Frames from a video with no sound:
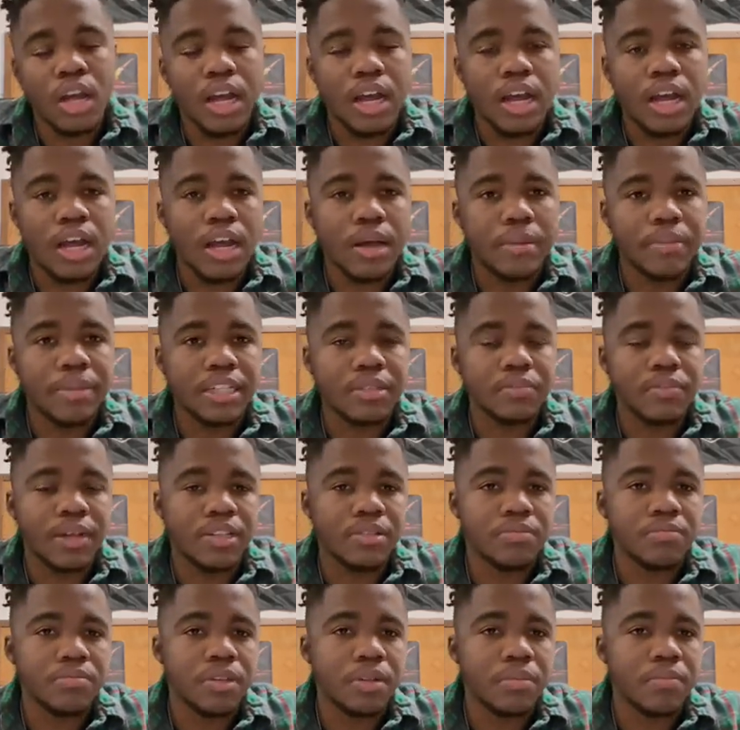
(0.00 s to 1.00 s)

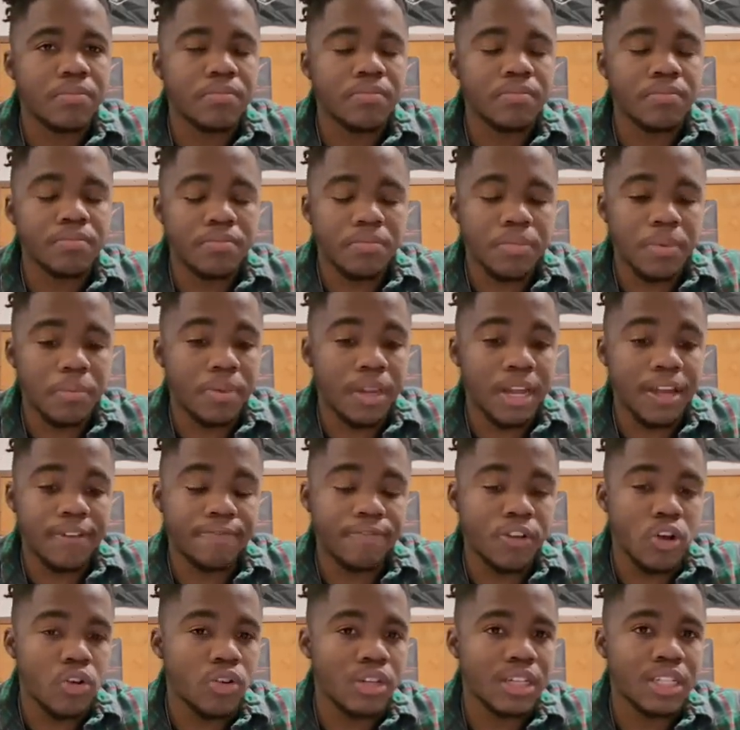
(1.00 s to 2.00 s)
Expecting them to play
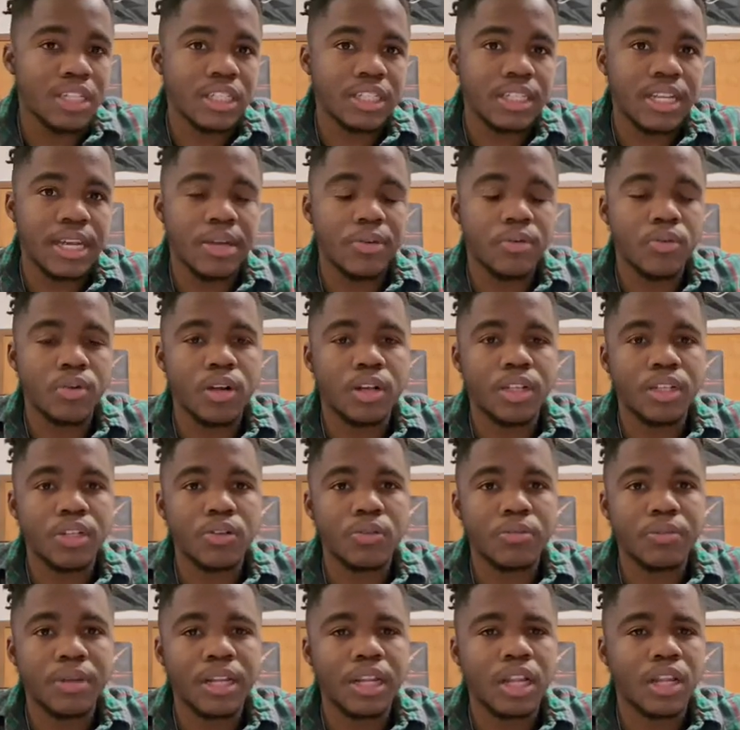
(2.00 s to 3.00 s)
focused. They were a
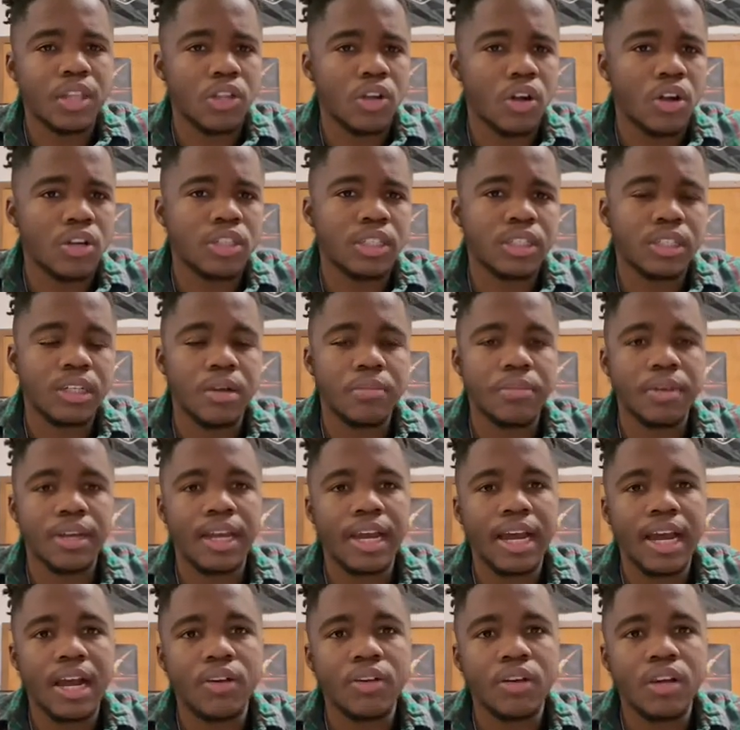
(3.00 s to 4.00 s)
little bit lethargic coming
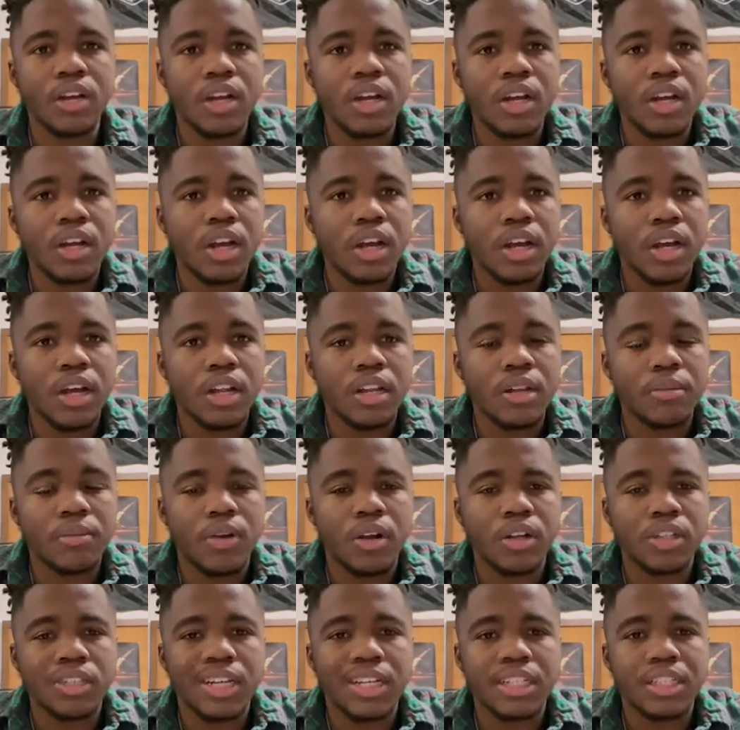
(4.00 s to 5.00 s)
out.
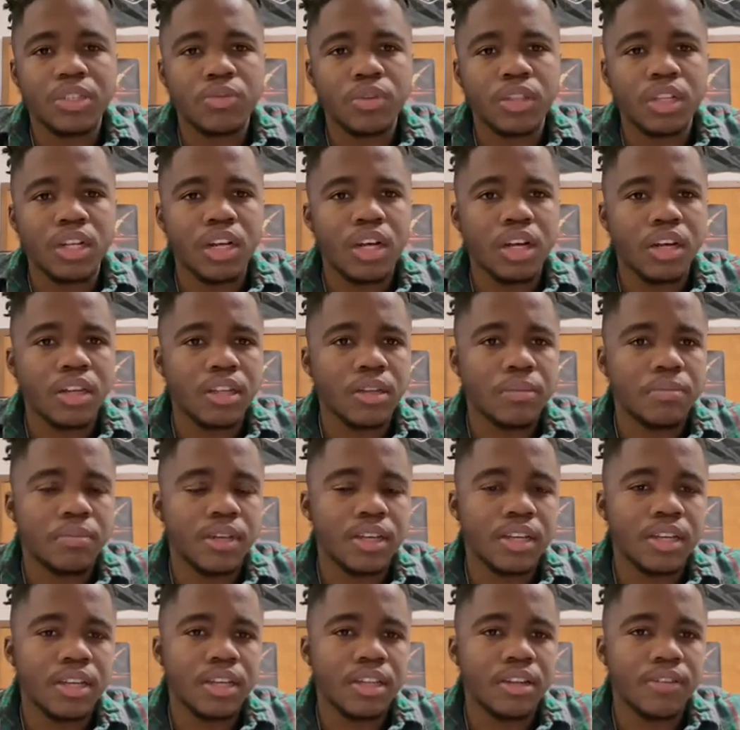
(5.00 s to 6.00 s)
Lamar Jackson with the ugly
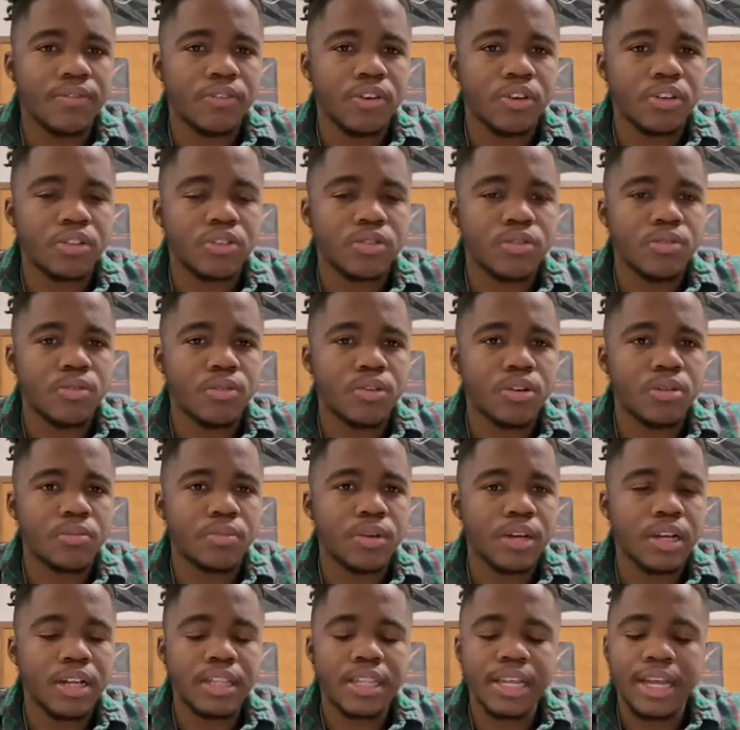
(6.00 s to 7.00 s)
pick in the first quarter,
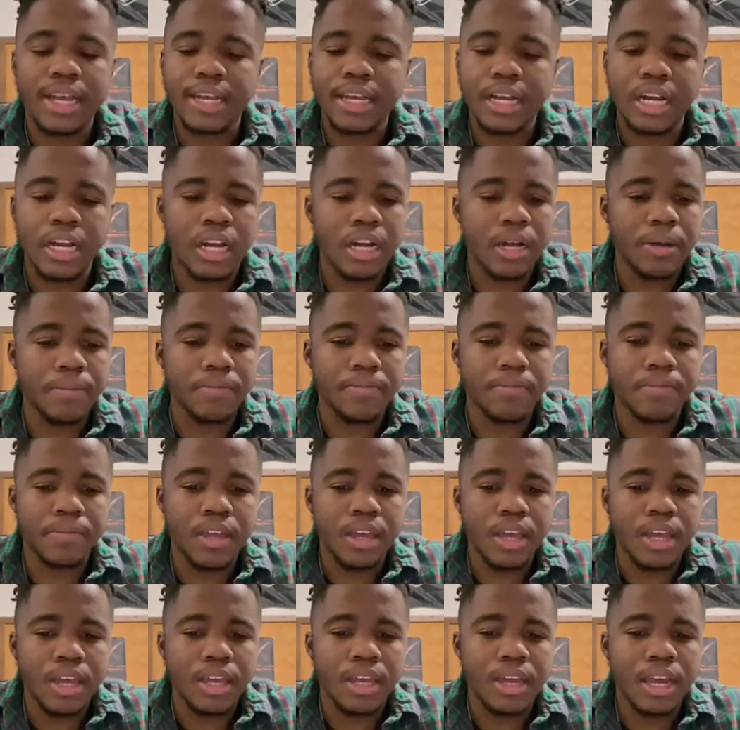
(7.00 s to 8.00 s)
but they
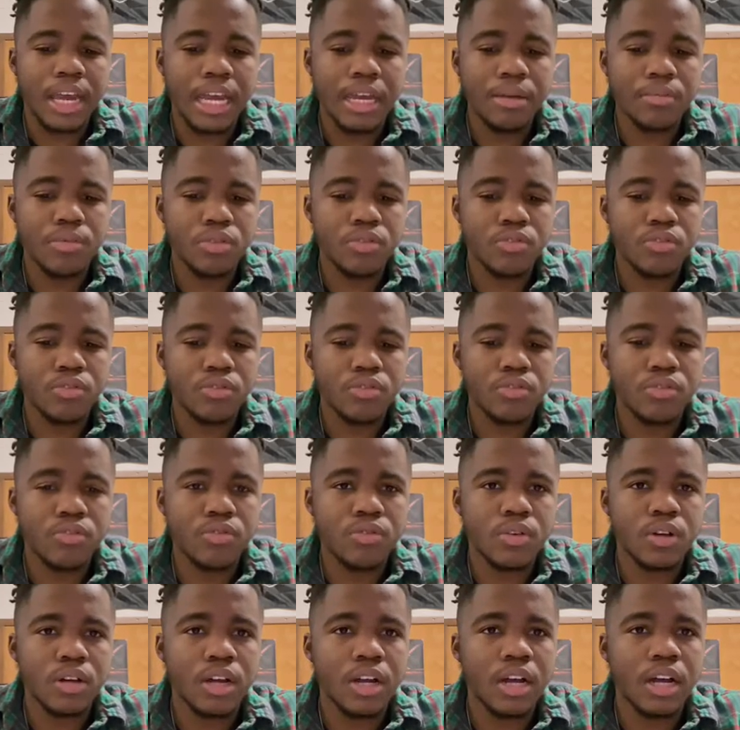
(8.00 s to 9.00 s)
came
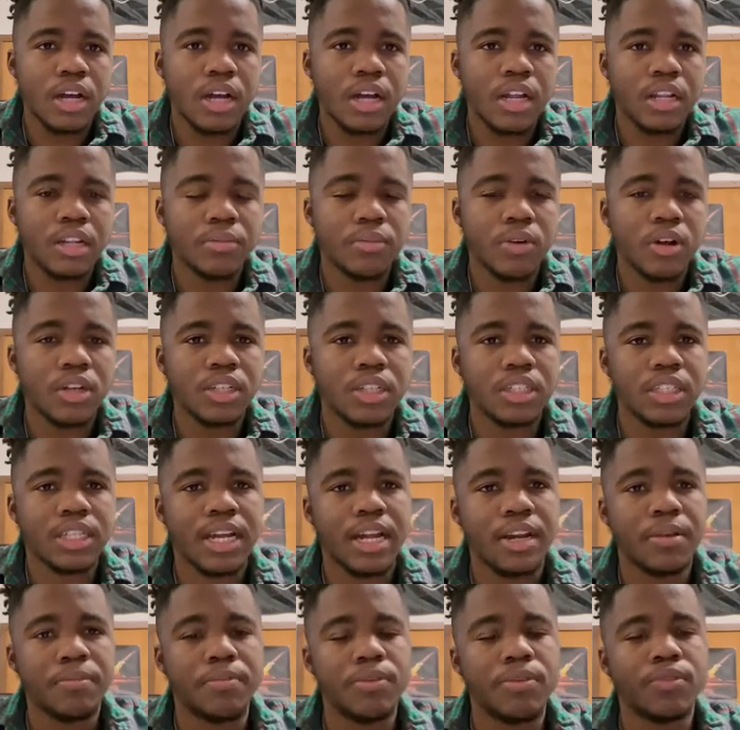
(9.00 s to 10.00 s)
through. Lamar Jackson
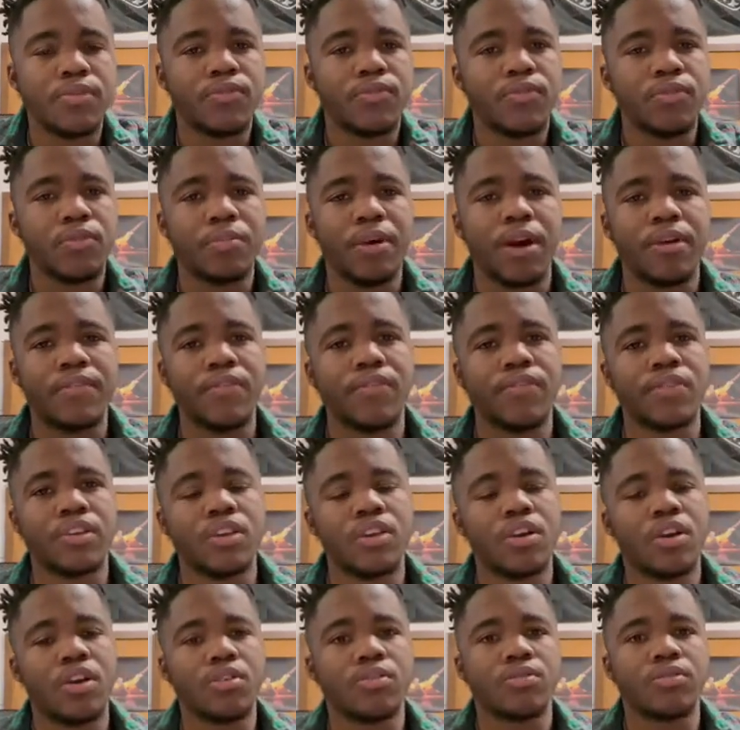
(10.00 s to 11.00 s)
had a beautiful about
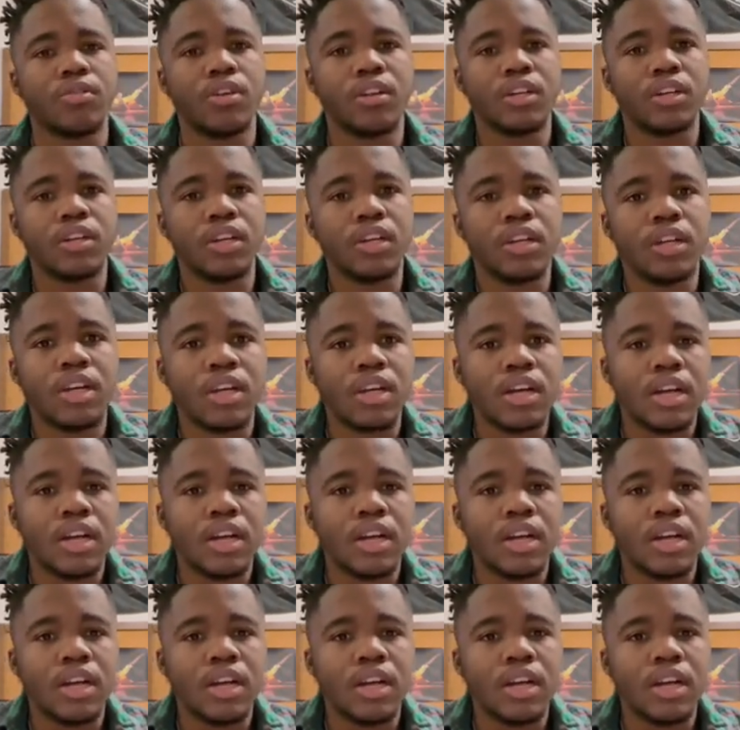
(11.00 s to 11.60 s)
50-yard run.